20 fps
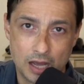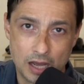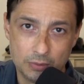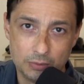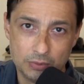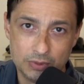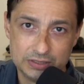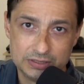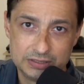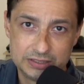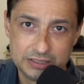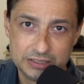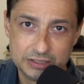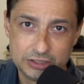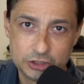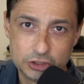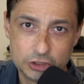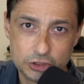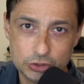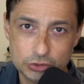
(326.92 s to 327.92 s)
I will
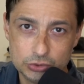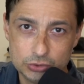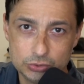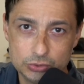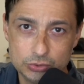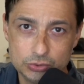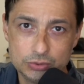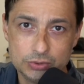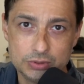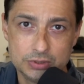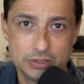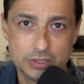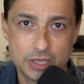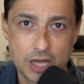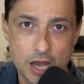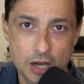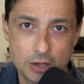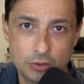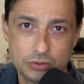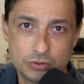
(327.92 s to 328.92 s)
teach you
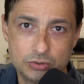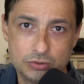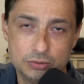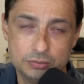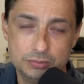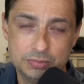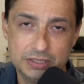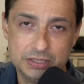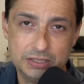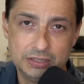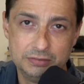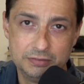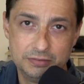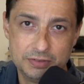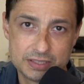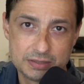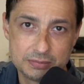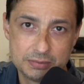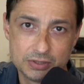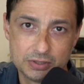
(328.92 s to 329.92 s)
how to be
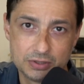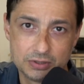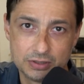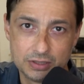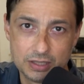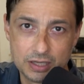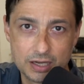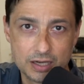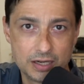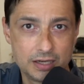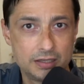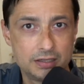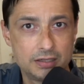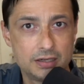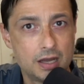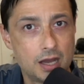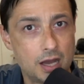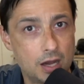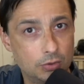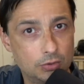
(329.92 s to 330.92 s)
visible
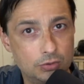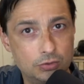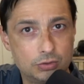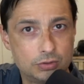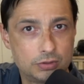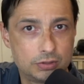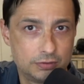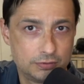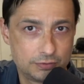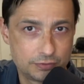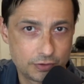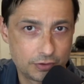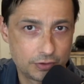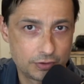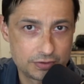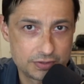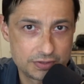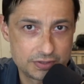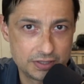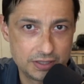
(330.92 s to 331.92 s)
online, how to
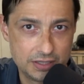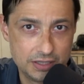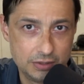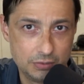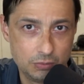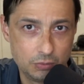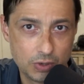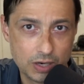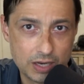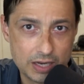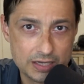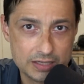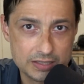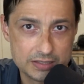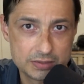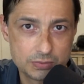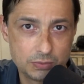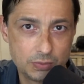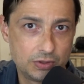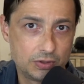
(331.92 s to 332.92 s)
converse in
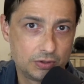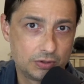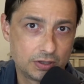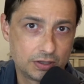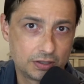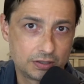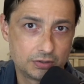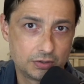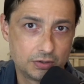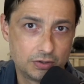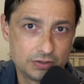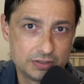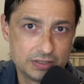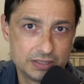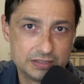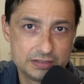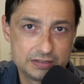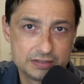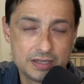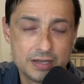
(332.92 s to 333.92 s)
ways with your target
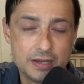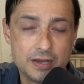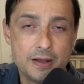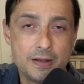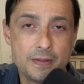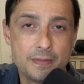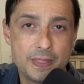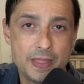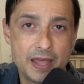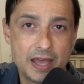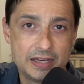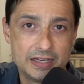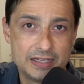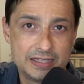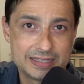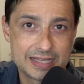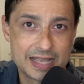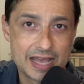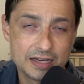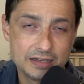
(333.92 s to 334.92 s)
audience that
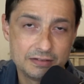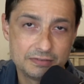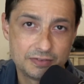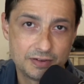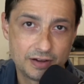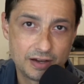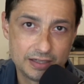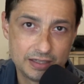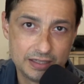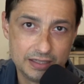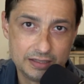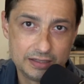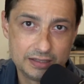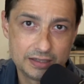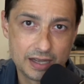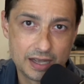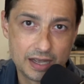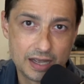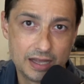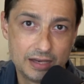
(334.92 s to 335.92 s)
is
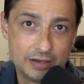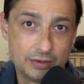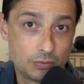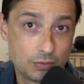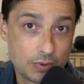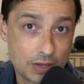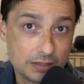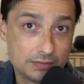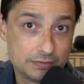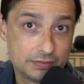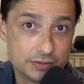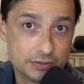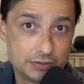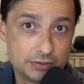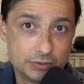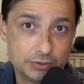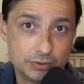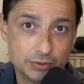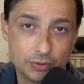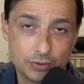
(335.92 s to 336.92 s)
edifying and relevant
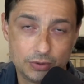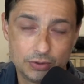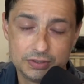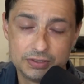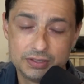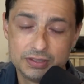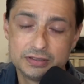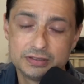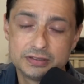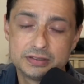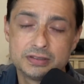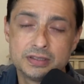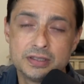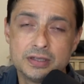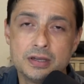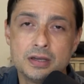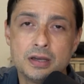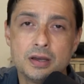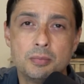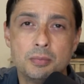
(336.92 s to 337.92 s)
to your audience.
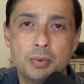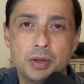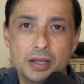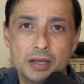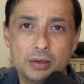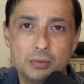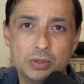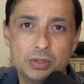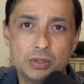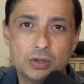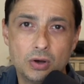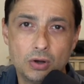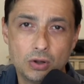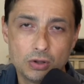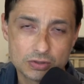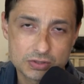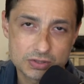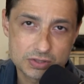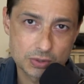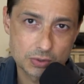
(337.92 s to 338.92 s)
But I will
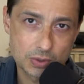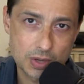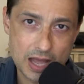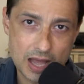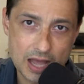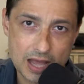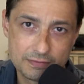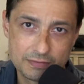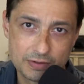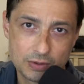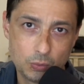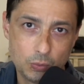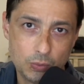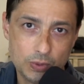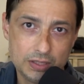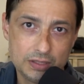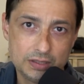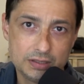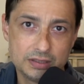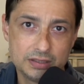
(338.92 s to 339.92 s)
also have
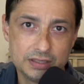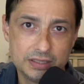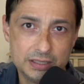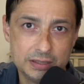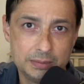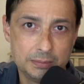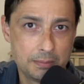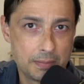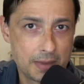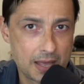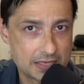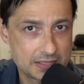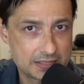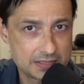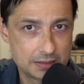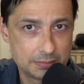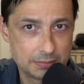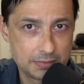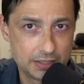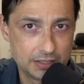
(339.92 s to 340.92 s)
weekly
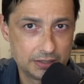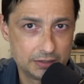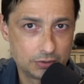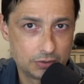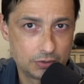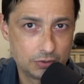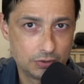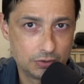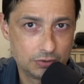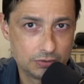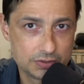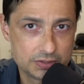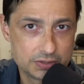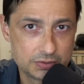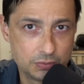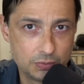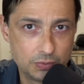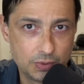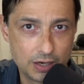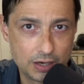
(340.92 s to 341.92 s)
mastermind calls
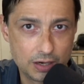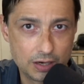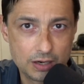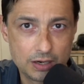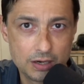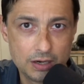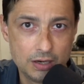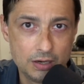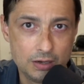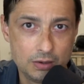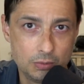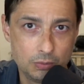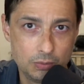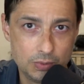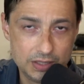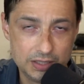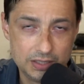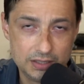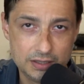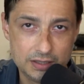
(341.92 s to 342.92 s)
where
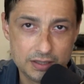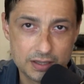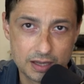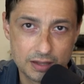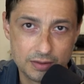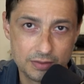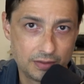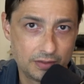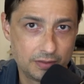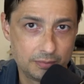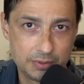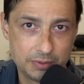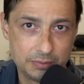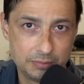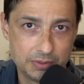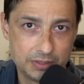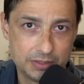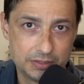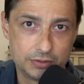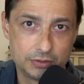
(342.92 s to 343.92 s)
we and other
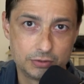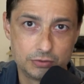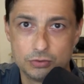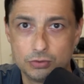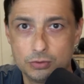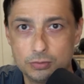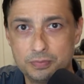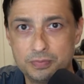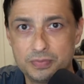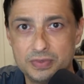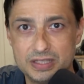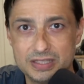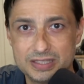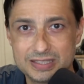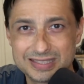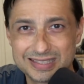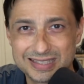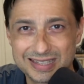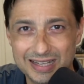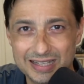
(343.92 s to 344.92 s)
people in the group
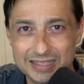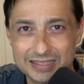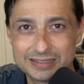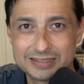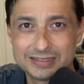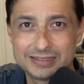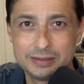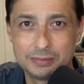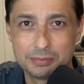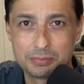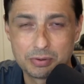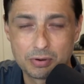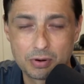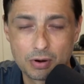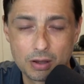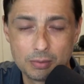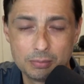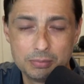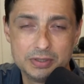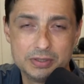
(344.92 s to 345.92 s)
discuss the
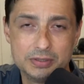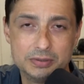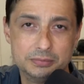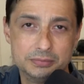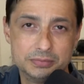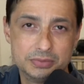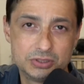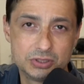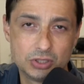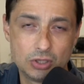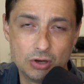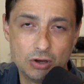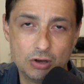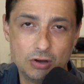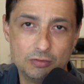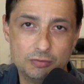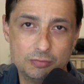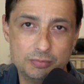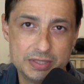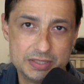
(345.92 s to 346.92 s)
problems
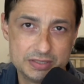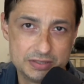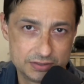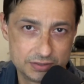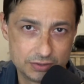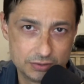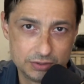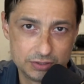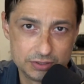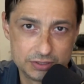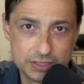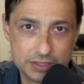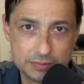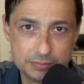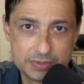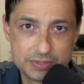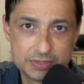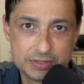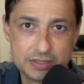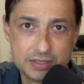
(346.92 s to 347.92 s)
of business
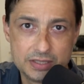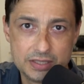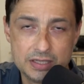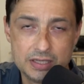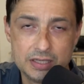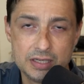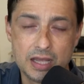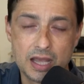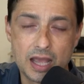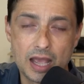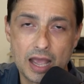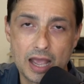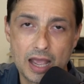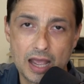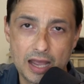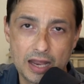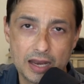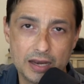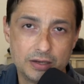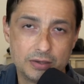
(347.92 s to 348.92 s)
ownerships.
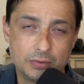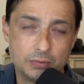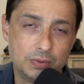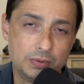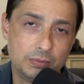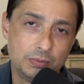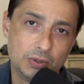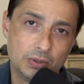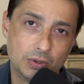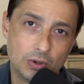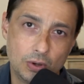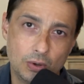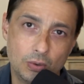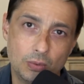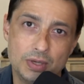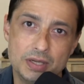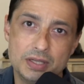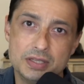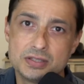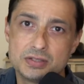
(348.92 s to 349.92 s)
And we will
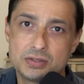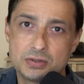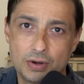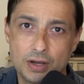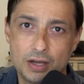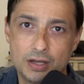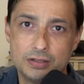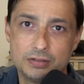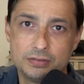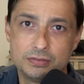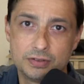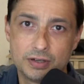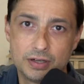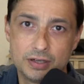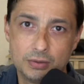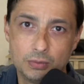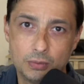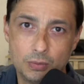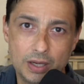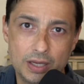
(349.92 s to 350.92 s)
always try to
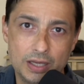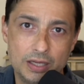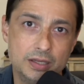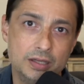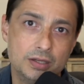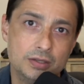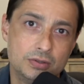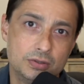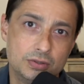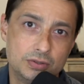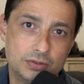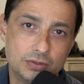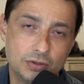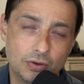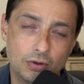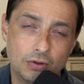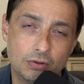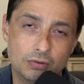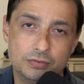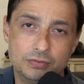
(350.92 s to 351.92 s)
find a way to
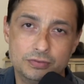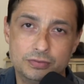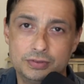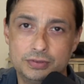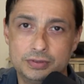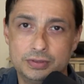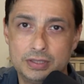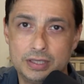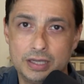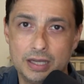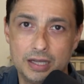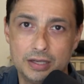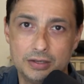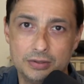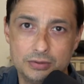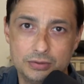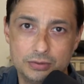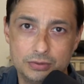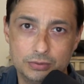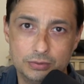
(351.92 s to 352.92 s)
solve
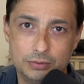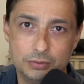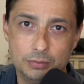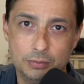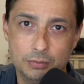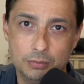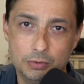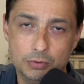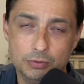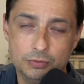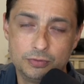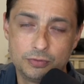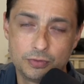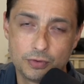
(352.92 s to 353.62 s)
and to move